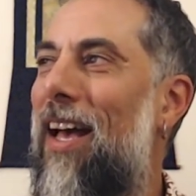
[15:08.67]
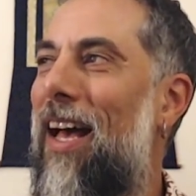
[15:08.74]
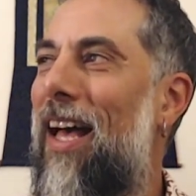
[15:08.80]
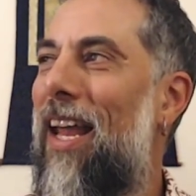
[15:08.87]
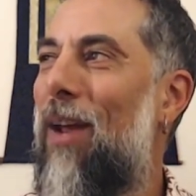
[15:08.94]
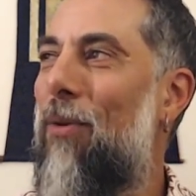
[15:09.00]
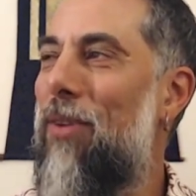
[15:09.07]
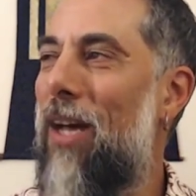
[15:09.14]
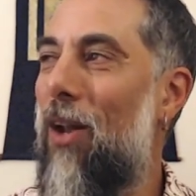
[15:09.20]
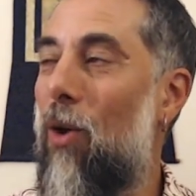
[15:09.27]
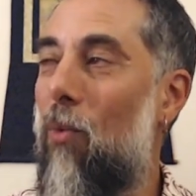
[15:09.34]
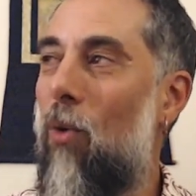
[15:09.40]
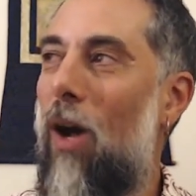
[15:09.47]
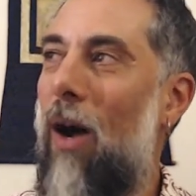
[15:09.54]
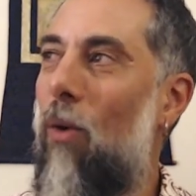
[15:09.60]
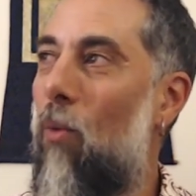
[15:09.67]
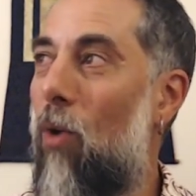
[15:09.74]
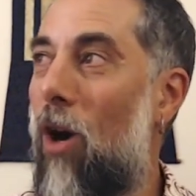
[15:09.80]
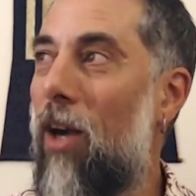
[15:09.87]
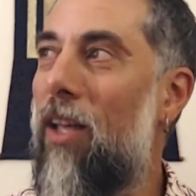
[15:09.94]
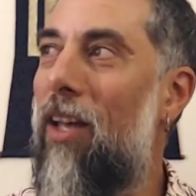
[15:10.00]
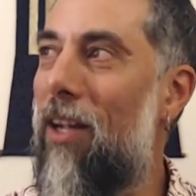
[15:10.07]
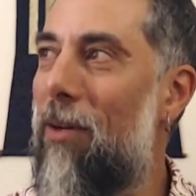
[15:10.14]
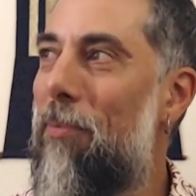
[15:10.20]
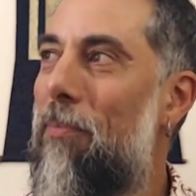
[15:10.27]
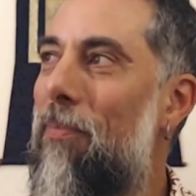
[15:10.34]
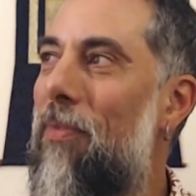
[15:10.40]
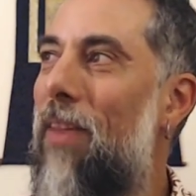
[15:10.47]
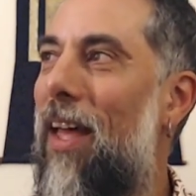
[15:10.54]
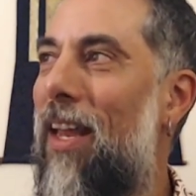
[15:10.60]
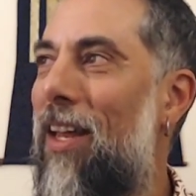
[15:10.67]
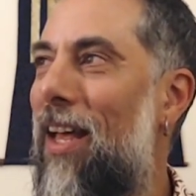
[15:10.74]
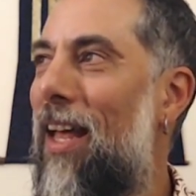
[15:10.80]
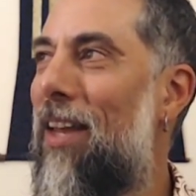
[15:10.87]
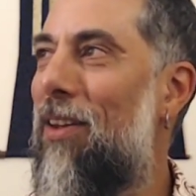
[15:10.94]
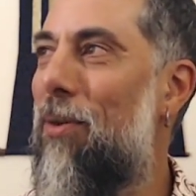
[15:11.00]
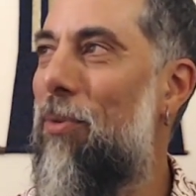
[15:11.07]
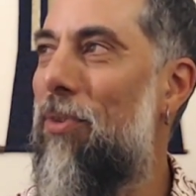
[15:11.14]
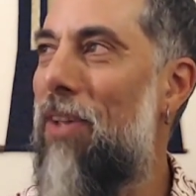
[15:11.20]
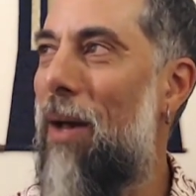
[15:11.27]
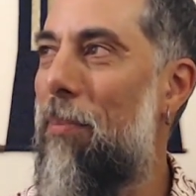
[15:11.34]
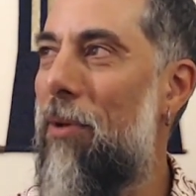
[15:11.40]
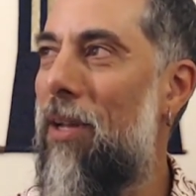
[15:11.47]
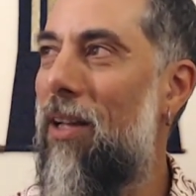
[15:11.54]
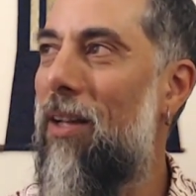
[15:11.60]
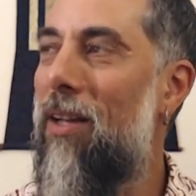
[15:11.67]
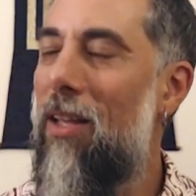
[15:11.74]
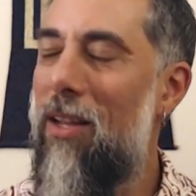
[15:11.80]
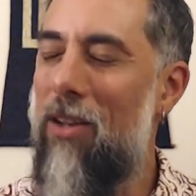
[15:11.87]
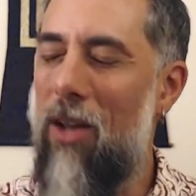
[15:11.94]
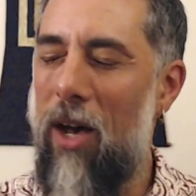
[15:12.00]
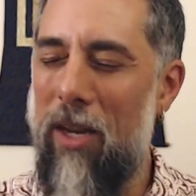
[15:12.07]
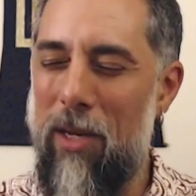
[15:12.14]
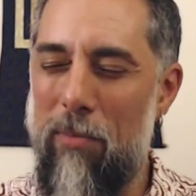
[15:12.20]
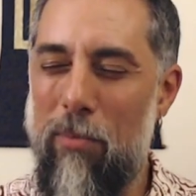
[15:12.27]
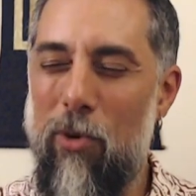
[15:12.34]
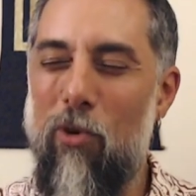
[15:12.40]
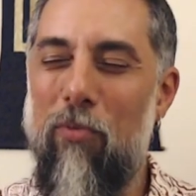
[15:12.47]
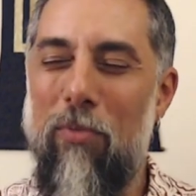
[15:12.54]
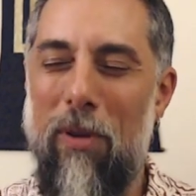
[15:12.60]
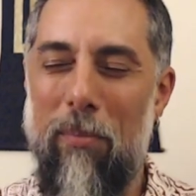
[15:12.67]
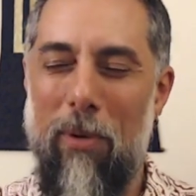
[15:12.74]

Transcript: and I was out walking, and it was happening not in movement,